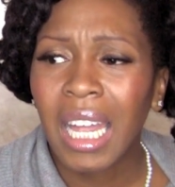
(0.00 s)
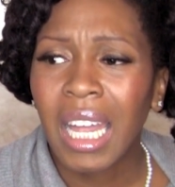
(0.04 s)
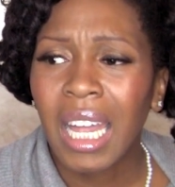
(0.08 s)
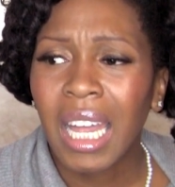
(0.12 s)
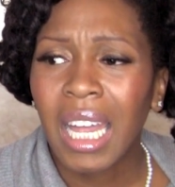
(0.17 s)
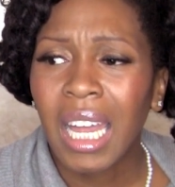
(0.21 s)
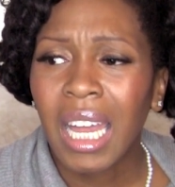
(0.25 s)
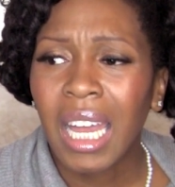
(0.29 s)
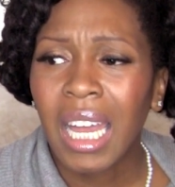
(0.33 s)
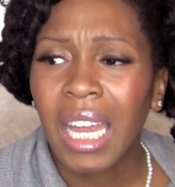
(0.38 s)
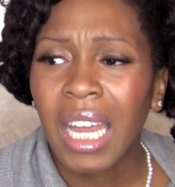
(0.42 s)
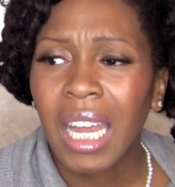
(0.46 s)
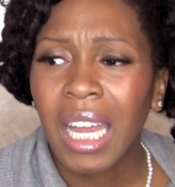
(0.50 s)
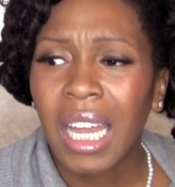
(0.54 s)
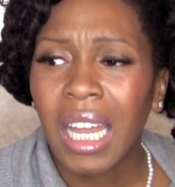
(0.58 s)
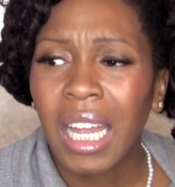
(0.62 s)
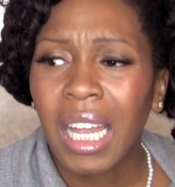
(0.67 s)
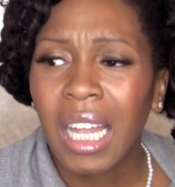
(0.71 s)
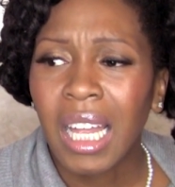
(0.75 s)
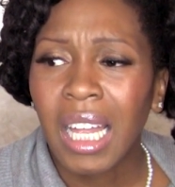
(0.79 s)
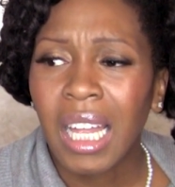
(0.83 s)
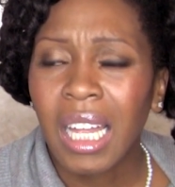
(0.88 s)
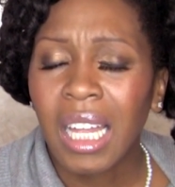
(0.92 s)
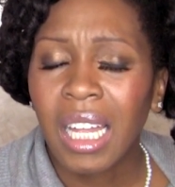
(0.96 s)

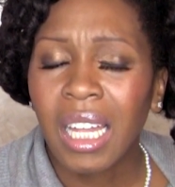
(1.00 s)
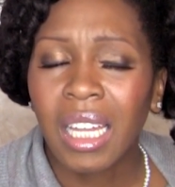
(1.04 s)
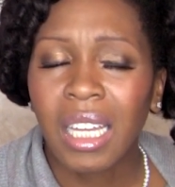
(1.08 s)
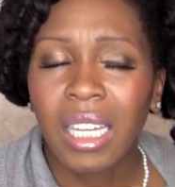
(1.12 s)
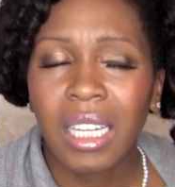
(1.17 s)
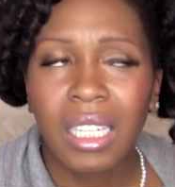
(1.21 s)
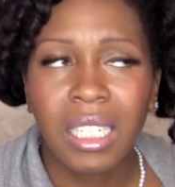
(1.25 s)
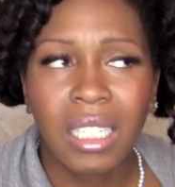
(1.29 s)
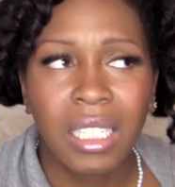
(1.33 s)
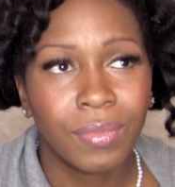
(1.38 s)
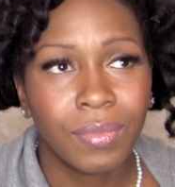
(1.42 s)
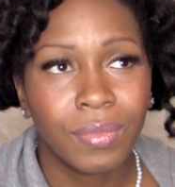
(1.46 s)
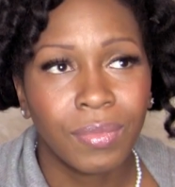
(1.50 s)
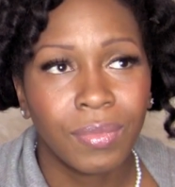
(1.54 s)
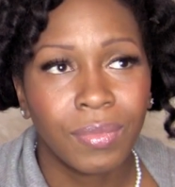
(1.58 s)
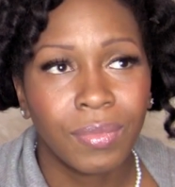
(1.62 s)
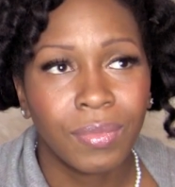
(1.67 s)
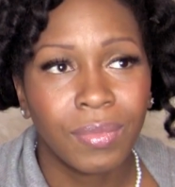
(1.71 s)
(no one is talking)